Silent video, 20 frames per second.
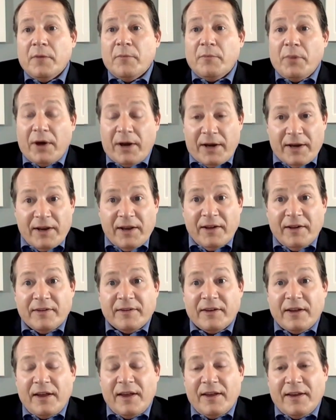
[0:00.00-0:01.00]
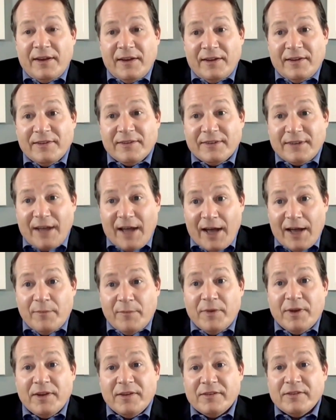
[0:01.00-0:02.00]
But it is it is
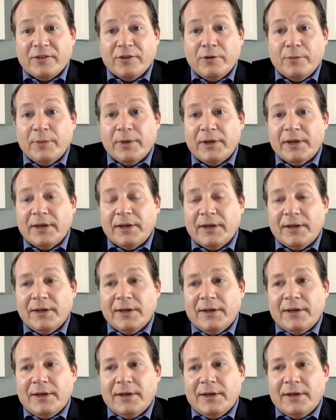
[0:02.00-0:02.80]
time consuming,